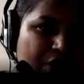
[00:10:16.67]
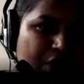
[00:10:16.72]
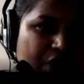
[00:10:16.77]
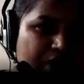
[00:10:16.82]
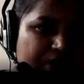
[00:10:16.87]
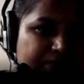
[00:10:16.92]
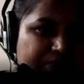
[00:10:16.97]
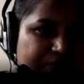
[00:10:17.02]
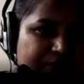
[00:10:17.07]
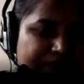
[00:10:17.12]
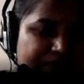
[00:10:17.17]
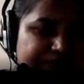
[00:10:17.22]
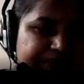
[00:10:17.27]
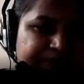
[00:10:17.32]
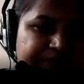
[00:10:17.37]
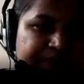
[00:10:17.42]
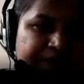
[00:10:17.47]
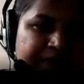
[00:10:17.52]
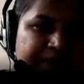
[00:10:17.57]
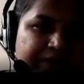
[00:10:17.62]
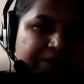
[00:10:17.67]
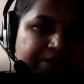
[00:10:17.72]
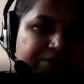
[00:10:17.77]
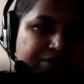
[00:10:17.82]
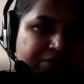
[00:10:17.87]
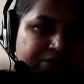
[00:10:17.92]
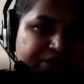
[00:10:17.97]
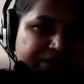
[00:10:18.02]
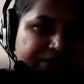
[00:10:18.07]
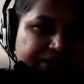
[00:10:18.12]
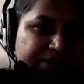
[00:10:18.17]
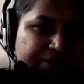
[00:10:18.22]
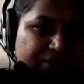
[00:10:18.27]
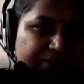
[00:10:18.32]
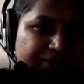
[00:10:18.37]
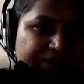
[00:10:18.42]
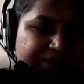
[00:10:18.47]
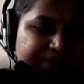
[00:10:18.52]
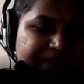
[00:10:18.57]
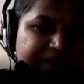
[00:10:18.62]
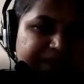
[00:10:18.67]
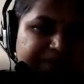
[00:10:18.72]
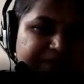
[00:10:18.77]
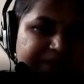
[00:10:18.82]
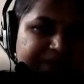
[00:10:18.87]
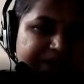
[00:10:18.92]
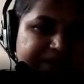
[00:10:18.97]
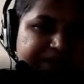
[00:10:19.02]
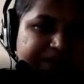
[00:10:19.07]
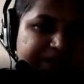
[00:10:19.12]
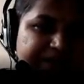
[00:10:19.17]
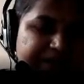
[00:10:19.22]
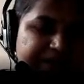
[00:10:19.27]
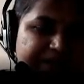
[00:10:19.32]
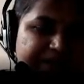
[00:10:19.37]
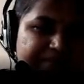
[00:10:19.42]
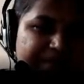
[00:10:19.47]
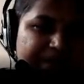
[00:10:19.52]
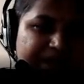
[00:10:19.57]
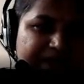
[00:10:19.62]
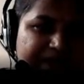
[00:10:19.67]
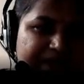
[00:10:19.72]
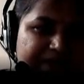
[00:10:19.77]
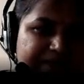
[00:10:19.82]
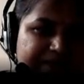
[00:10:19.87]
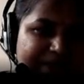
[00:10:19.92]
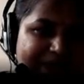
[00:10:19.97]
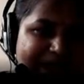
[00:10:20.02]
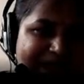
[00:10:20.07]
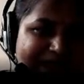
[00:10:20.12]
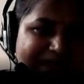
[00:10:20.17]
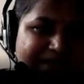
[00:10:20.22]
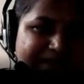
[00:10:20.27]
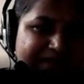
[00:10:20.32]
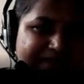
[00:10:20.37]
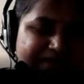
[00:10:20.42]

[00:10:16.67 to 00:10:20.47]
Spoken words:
or 1. So 0 will be represented by a black